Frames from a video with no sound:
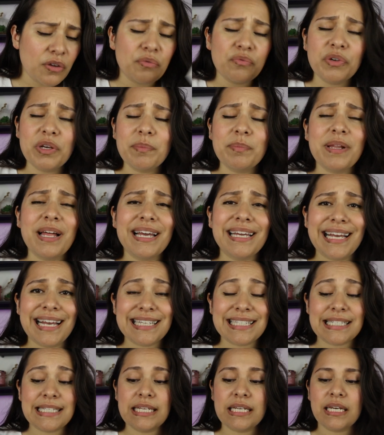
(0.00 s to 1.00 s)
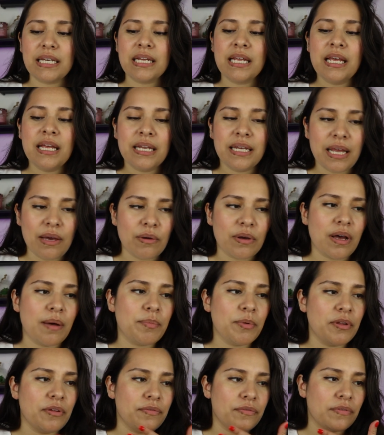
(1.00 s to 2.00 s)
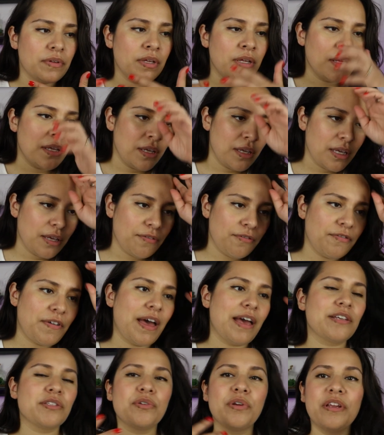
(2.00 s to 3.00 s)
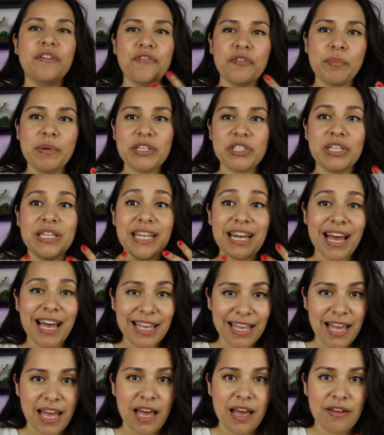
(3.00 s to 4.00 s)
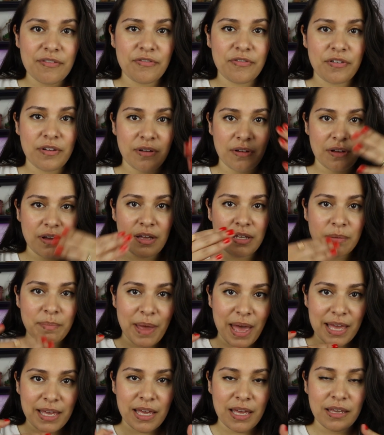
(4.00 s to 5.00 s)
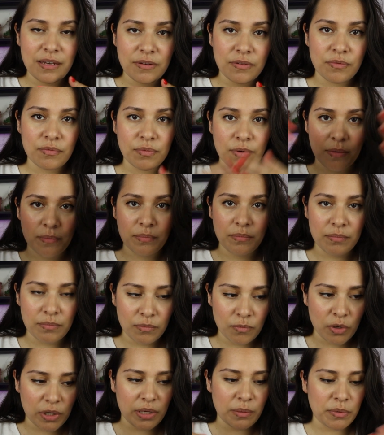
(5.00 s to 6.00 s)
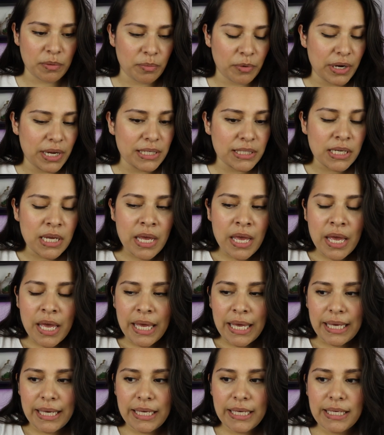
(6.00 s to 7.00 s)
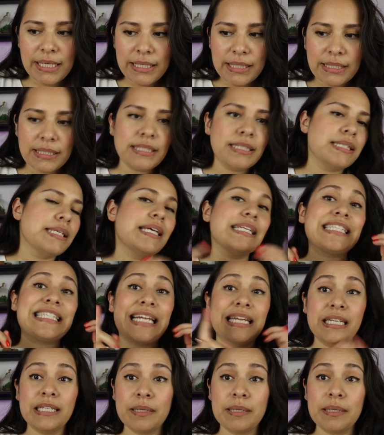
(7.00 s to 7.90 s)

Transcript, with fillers: Reapply as needed. Now, a couple of facts or information that I have on the back end from working with a brand is it's not